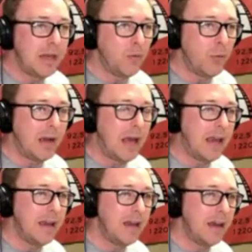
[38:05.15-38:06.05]
when
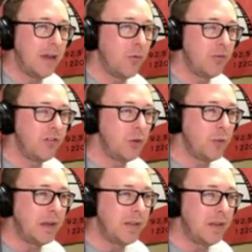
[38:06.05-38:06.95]
I was
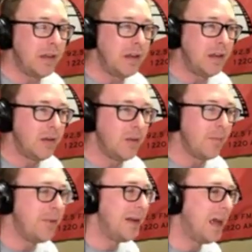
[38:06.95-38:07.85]
doing the
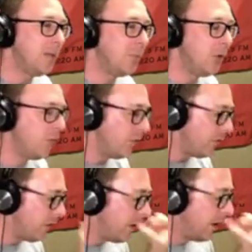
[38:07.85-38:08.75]
Midnight Mutants